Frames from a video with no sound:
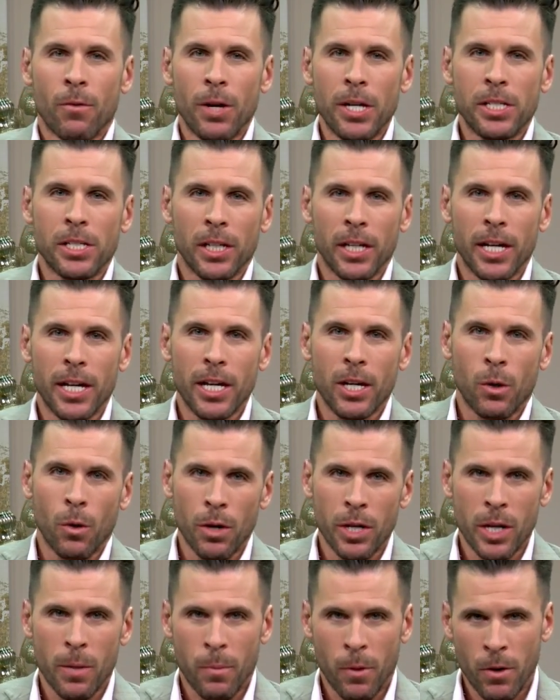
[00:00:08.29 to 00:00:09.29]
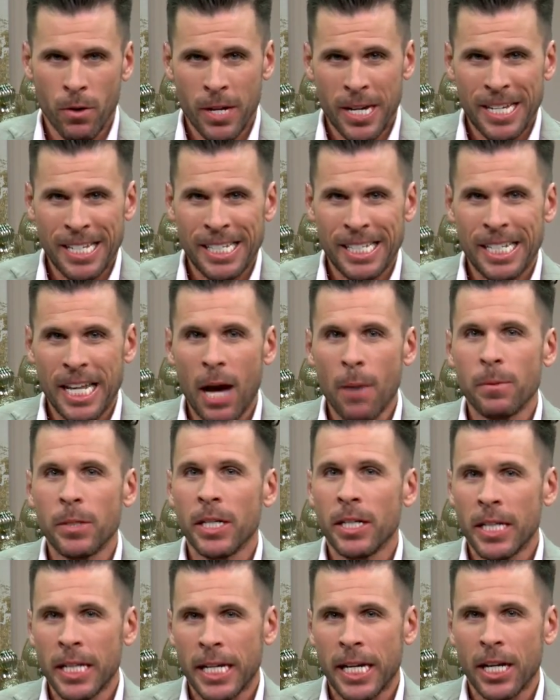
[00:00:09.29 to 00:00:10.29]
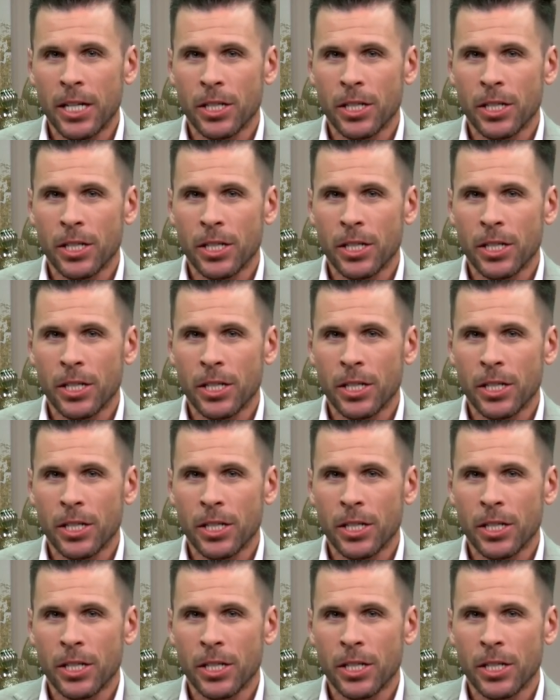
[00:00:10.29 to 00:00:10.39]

Recently, Courtney Perna stepped into the